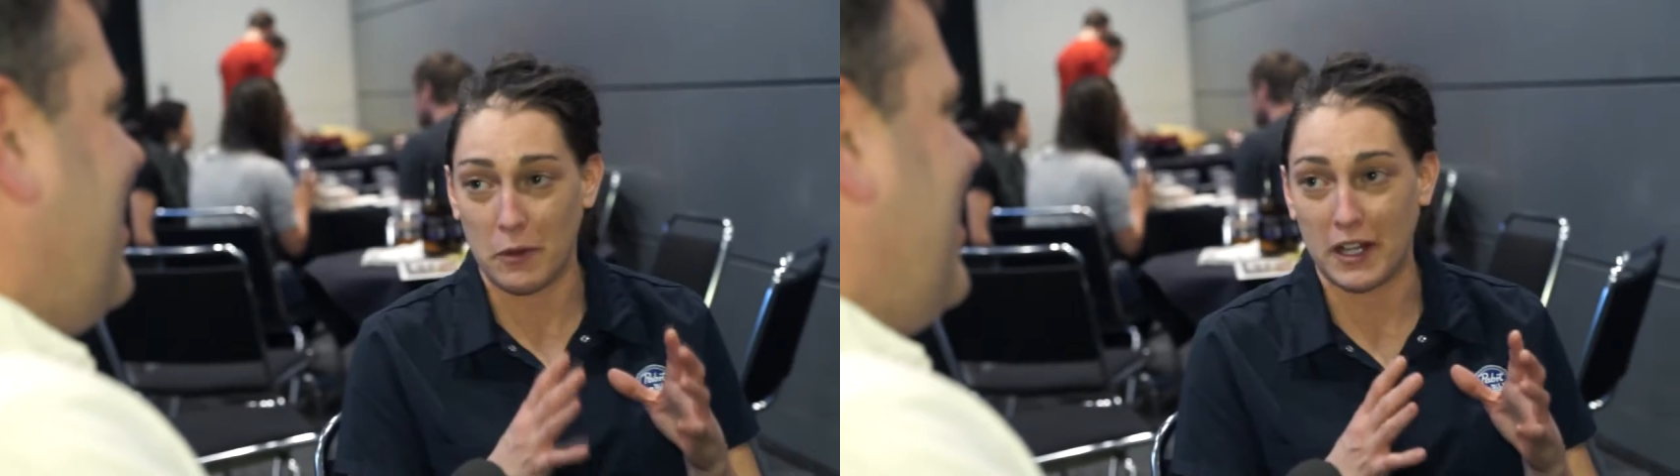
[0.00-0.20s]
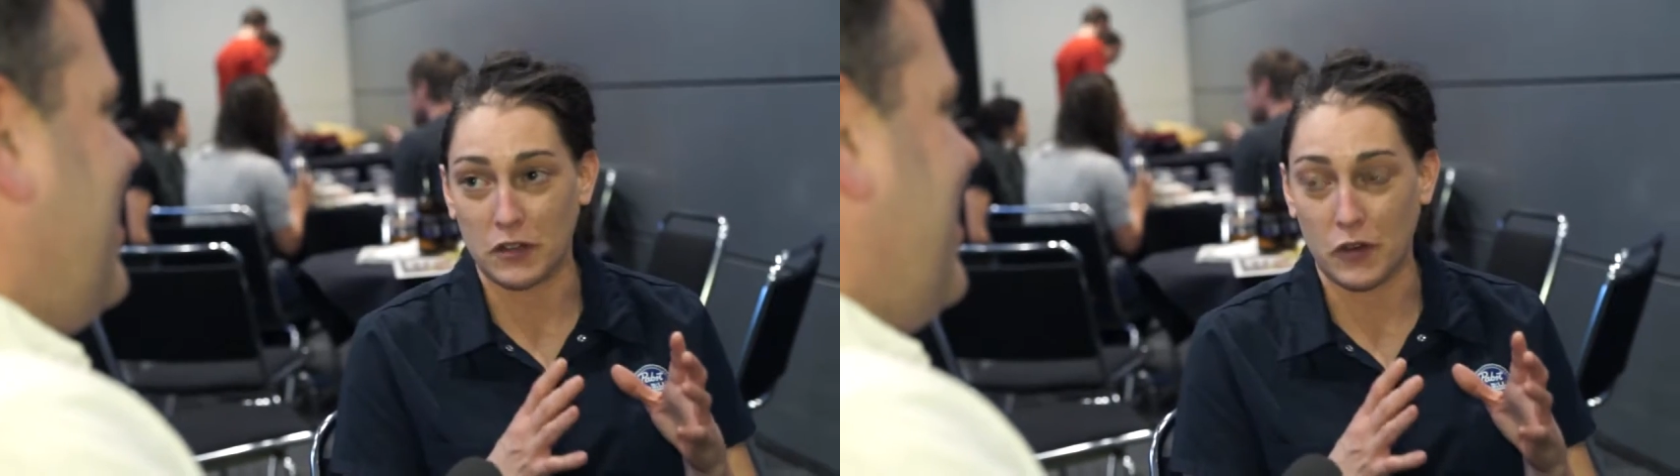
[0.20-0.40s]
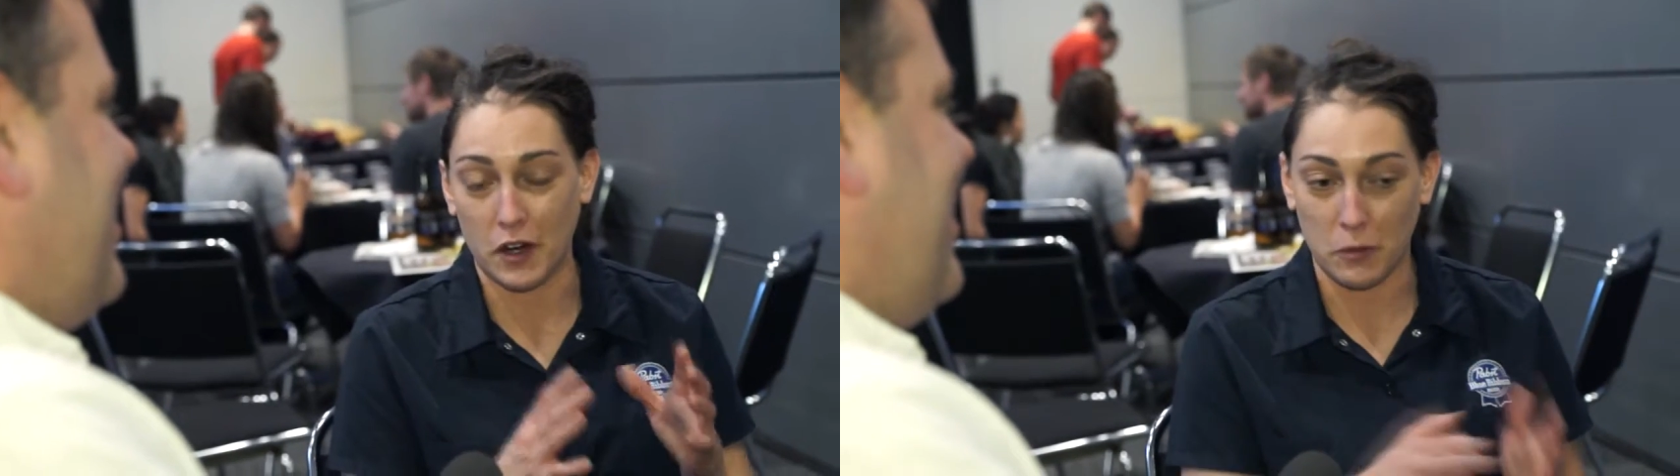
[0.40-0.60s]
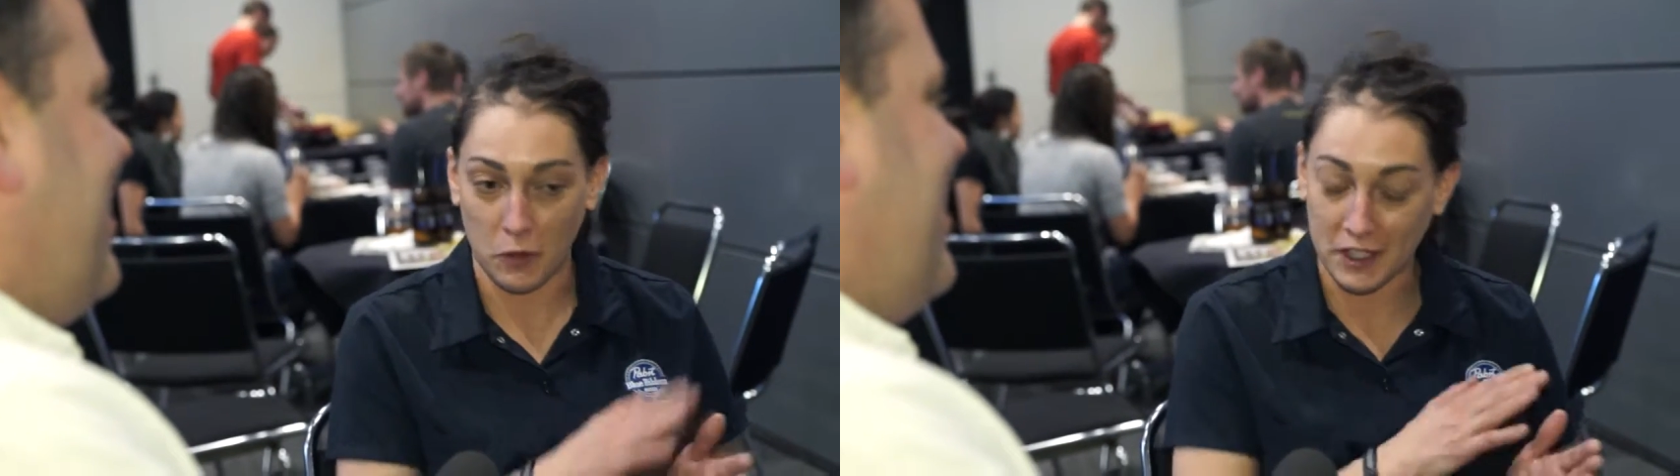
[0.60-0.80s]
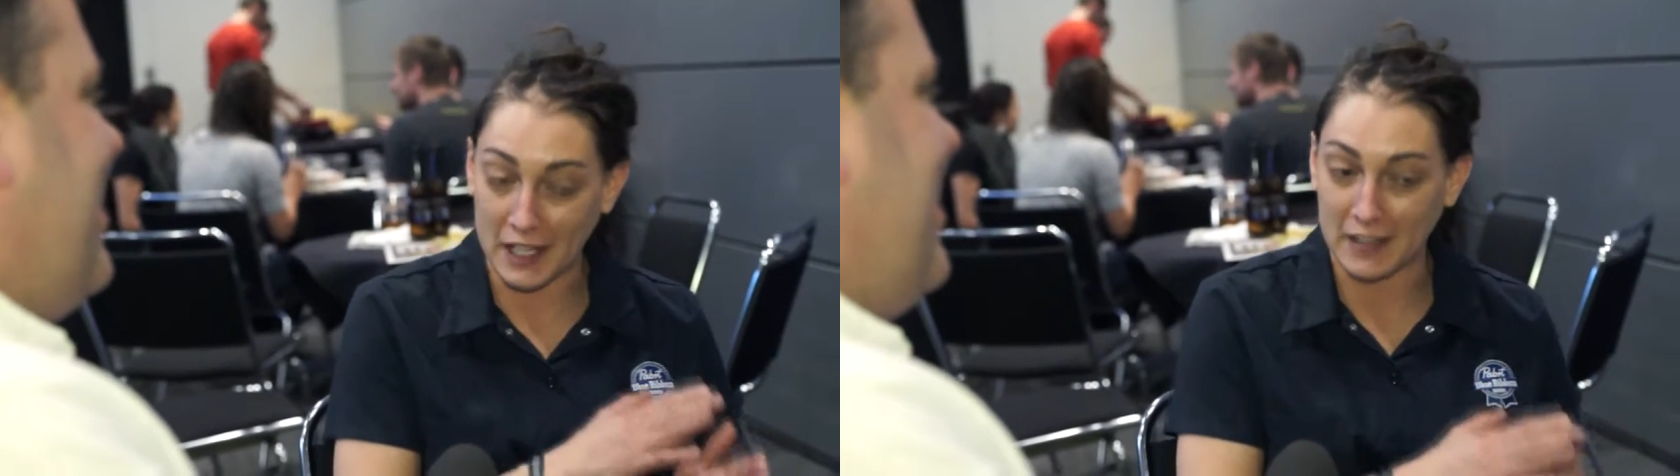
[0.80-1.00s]
waiting for and
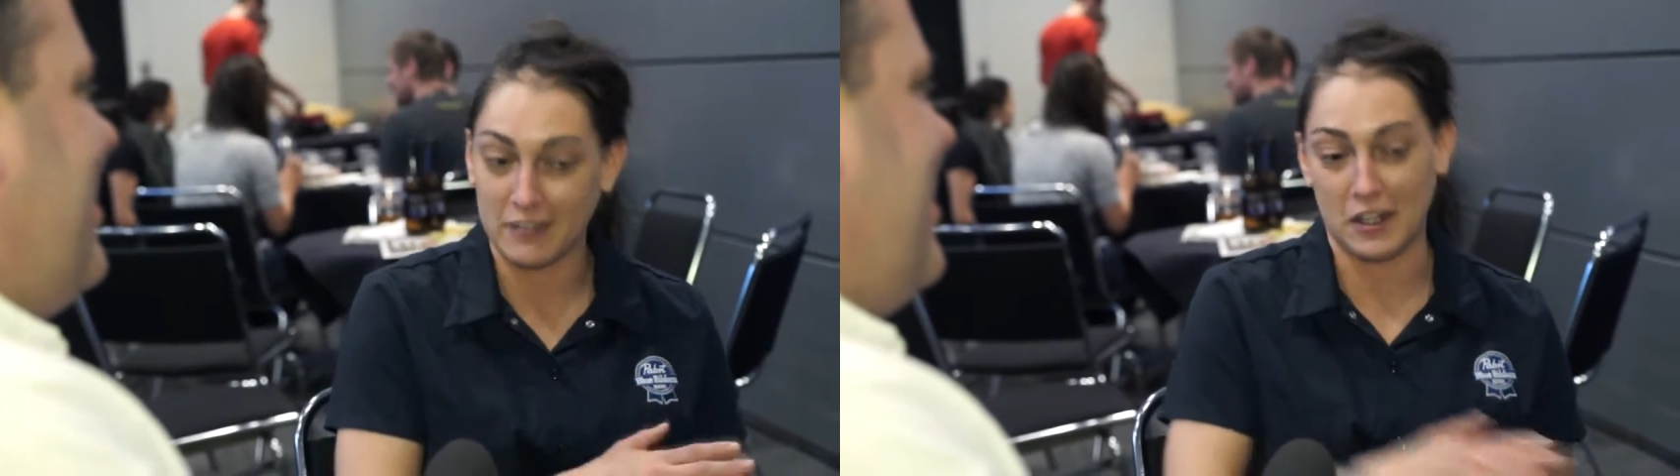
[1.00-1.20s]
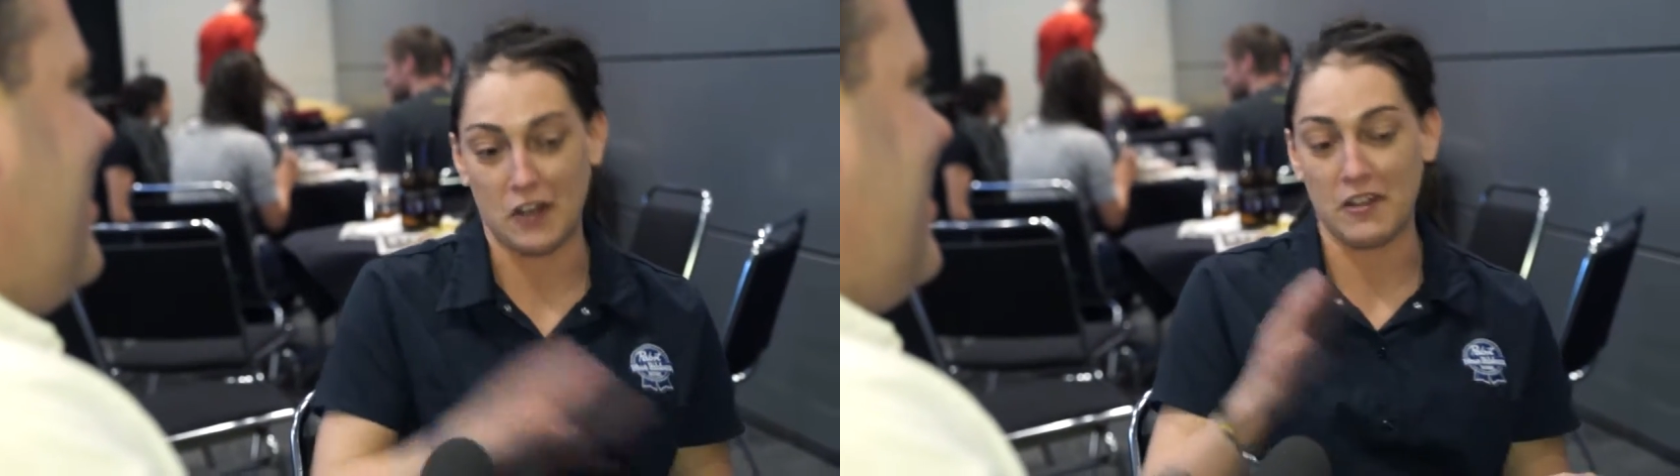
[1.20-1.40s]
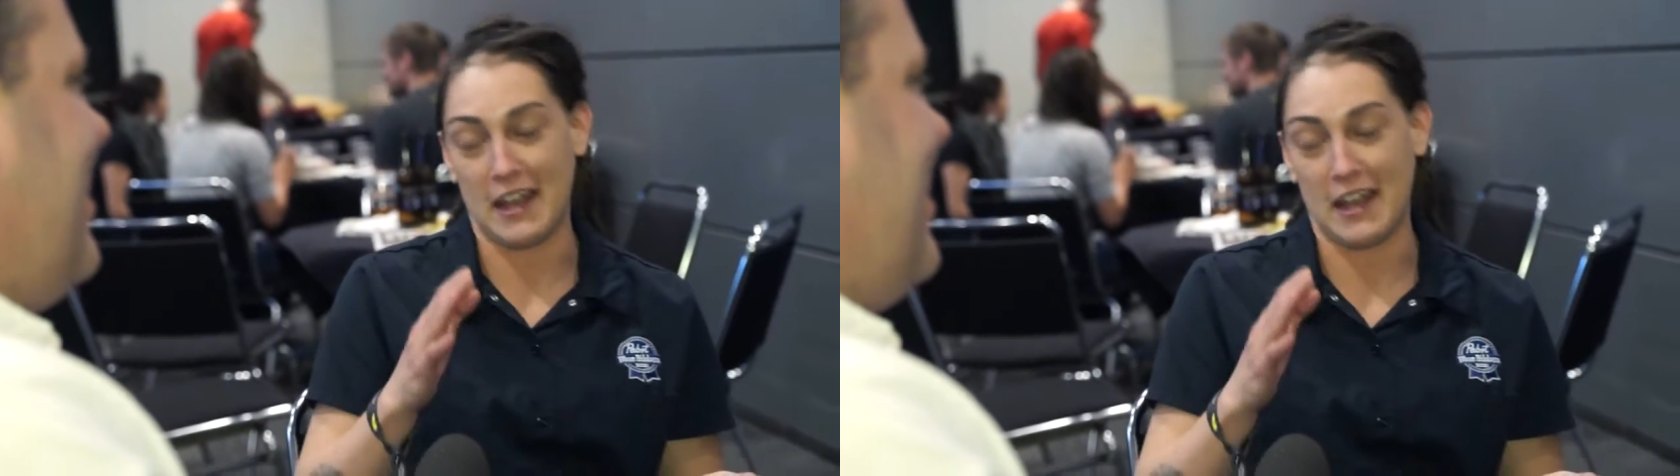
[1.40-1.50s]
working, you know,